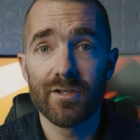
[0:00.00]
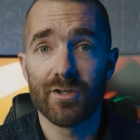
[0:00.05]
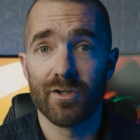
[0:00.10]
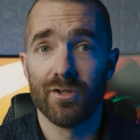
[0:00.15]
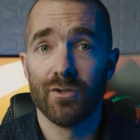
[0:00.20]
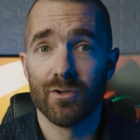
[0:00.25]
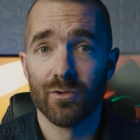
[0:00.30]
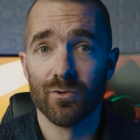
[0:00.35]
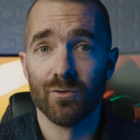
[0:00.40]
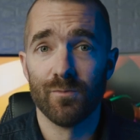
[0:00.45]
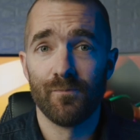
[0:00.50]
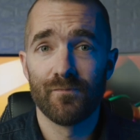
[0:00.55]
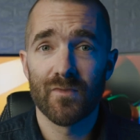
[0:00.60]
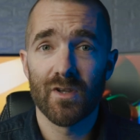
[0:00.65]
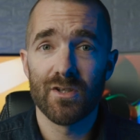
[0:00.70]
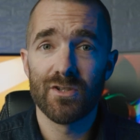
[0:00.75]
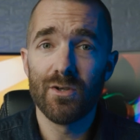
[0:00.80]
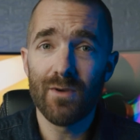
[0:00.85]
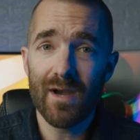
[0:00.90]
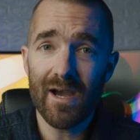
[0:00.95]
Google?
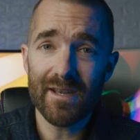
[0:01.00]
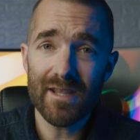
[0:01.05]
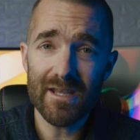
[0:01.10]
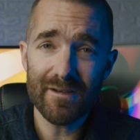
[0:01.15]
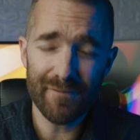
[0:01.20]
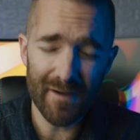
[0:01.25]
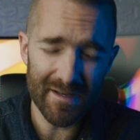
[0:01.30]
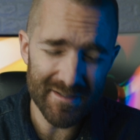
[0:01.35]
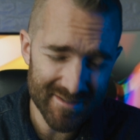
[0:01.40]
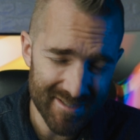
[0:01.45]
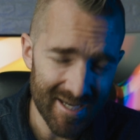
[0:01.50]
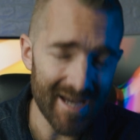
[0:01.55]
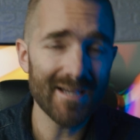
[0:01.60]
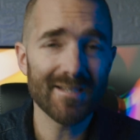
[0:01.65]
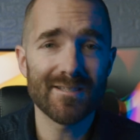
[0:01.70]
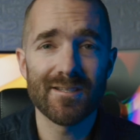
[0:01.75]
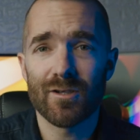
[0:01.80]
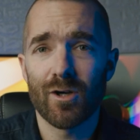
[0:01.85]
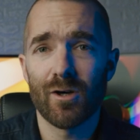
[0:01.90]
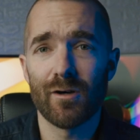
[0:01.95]
You had a
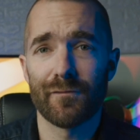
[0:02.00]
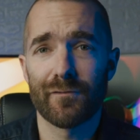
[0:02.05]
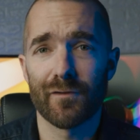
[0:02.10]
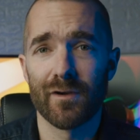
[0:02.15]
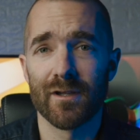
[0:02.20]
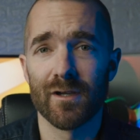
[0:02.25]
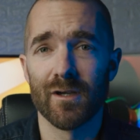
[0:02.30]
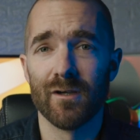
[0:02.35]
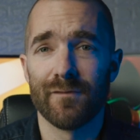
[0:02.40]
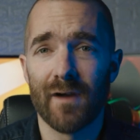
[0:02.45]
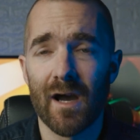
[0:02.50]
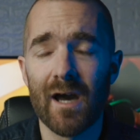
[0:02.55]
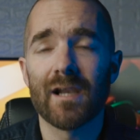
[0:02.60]
fantastic offering of